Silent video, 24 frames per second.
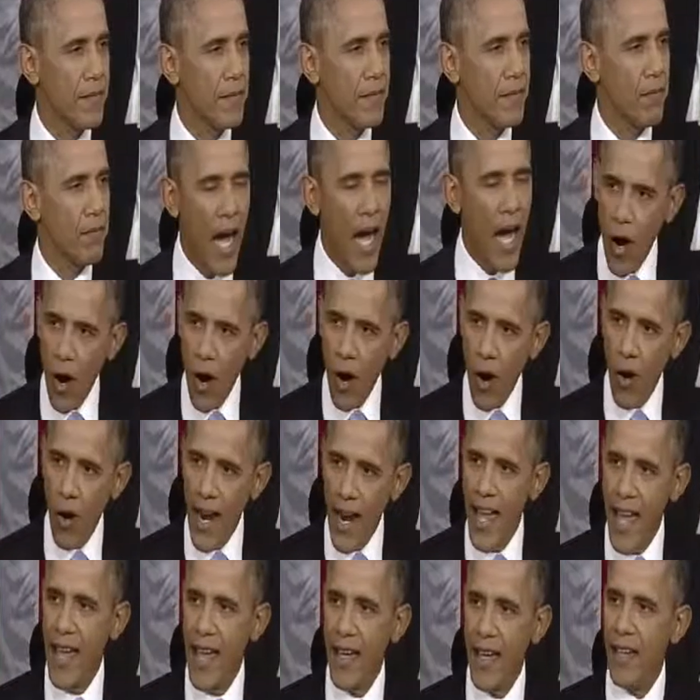
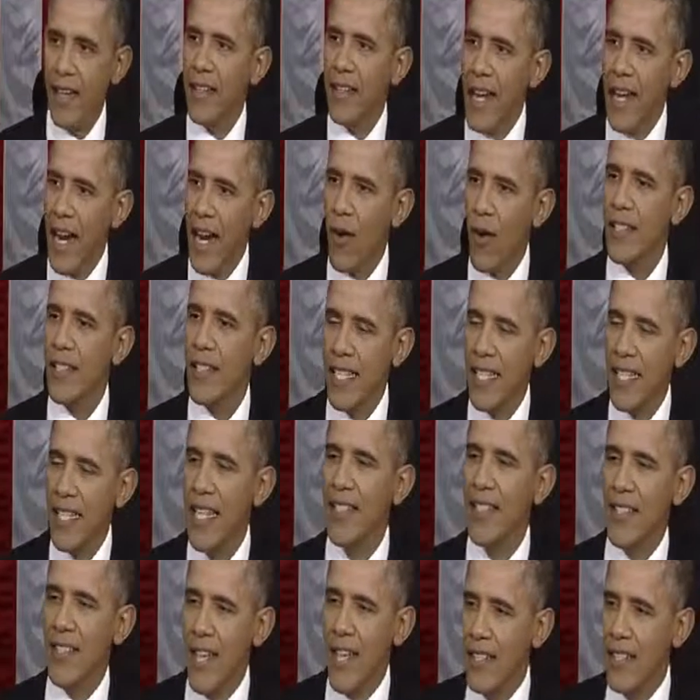MyRA
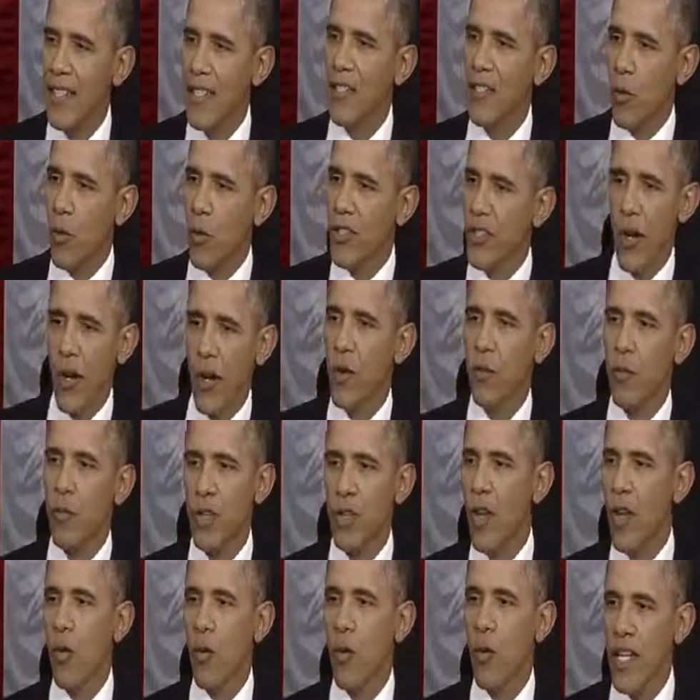guarantees a decent return with
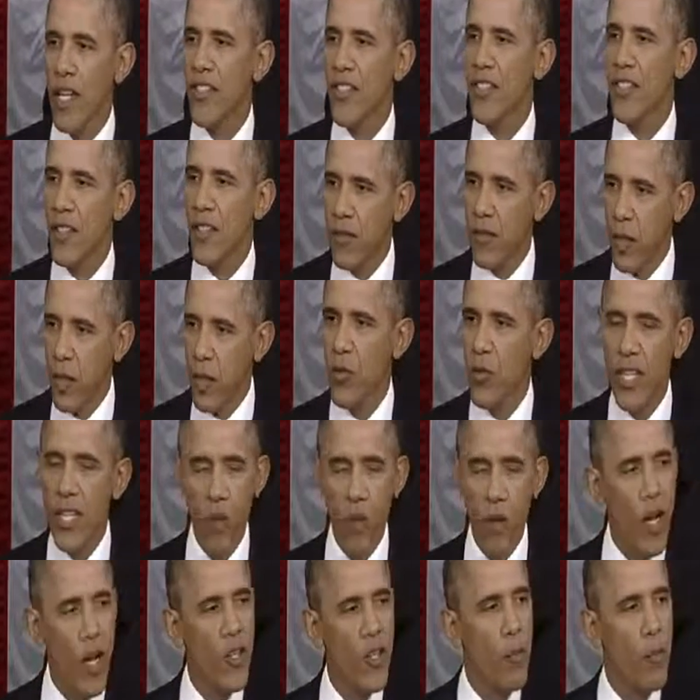no risk of
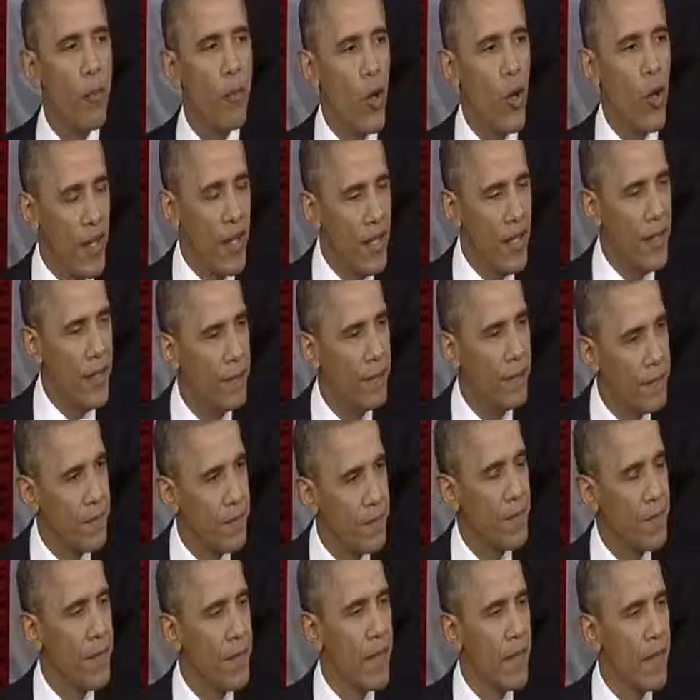losing what you put in.
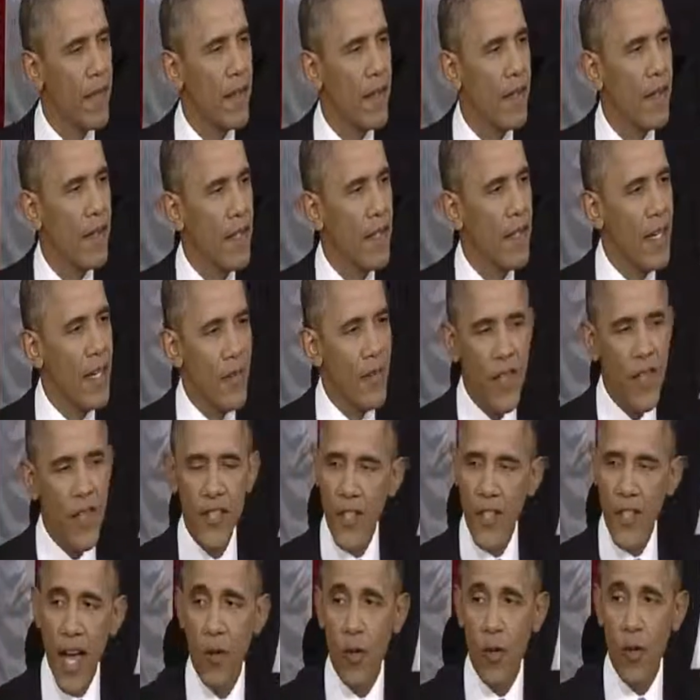And if this
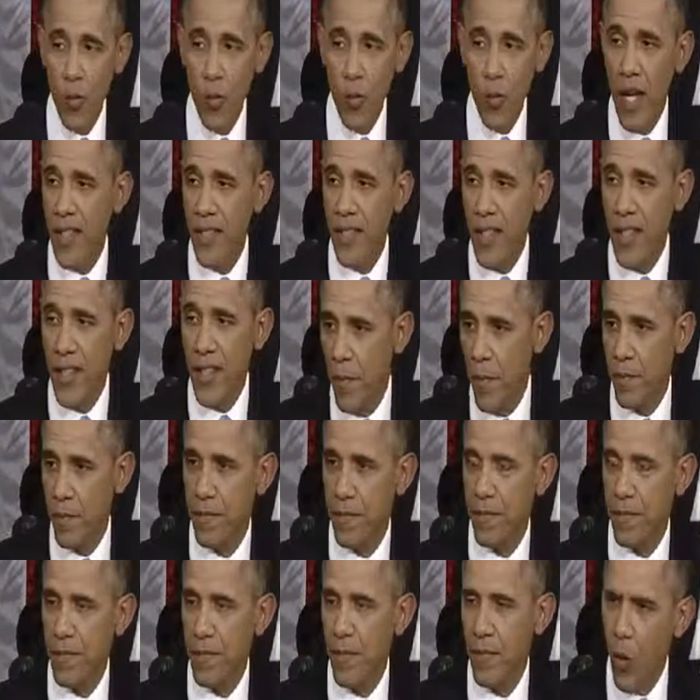Congress wants to help,
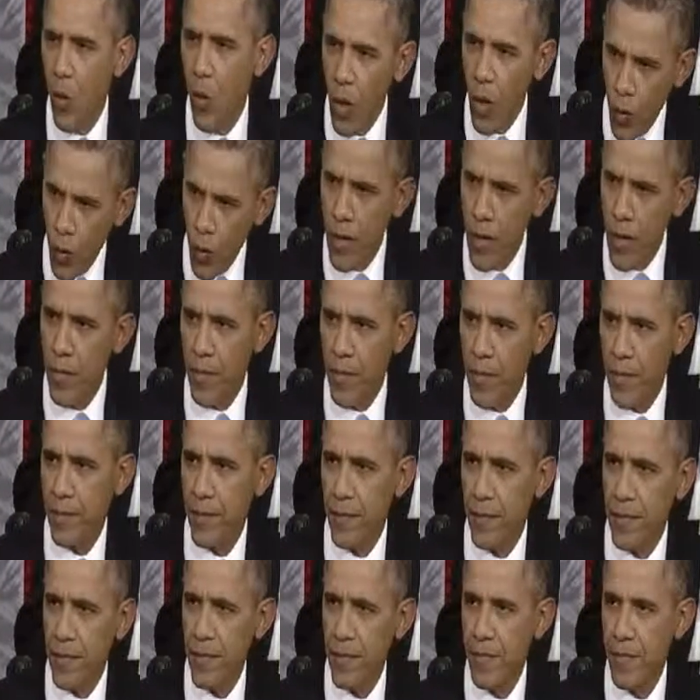work with me
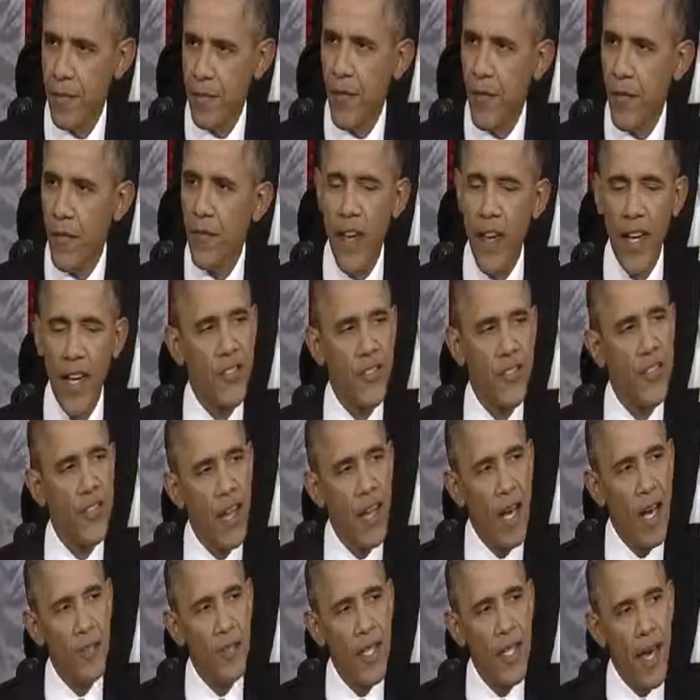to fix an
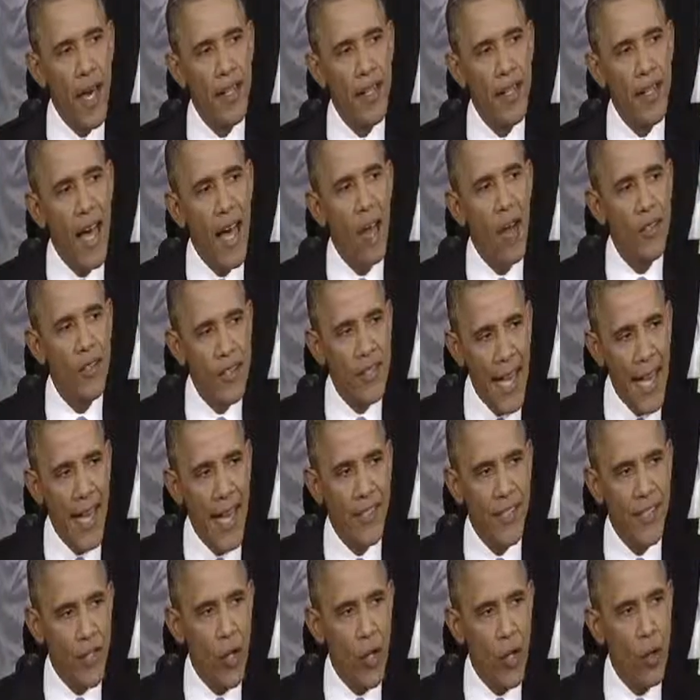upside-down
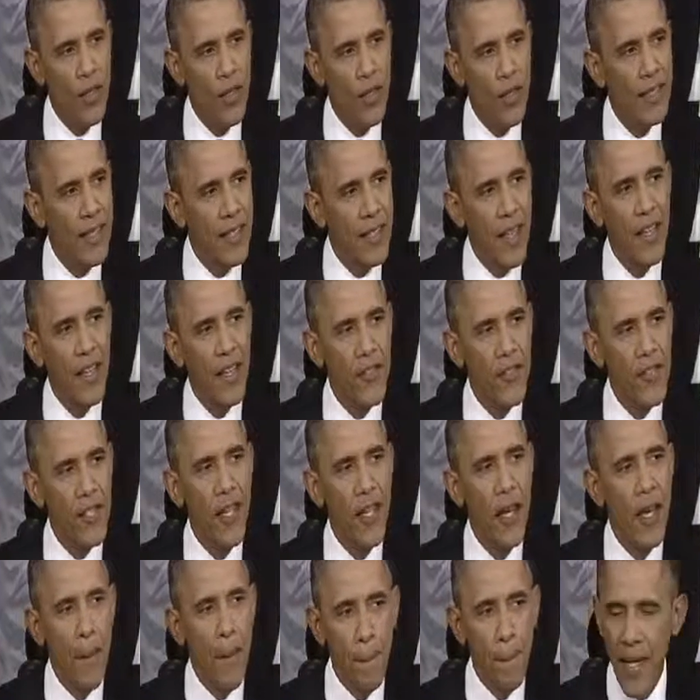tax code that gives
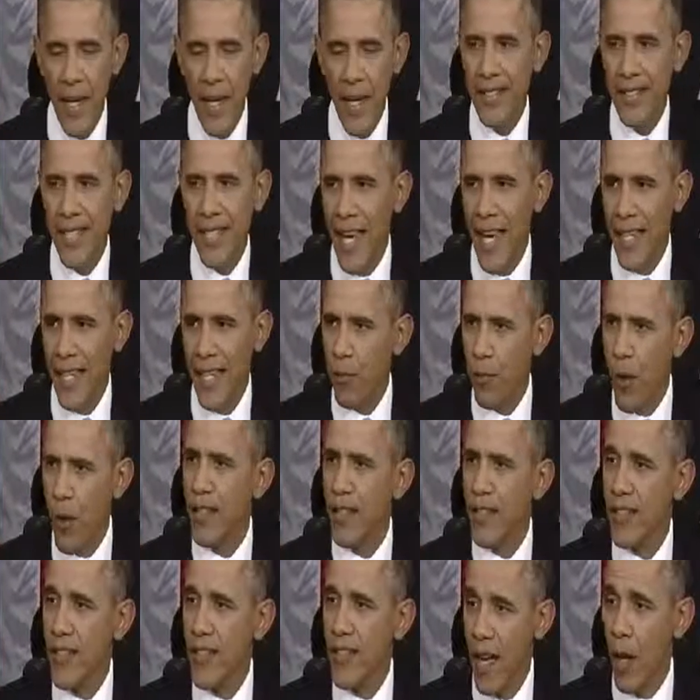big tax
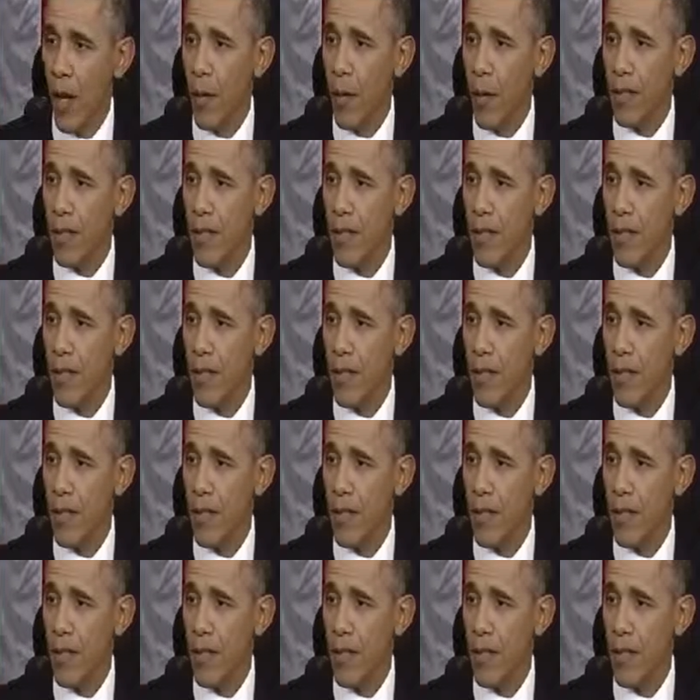breaks to help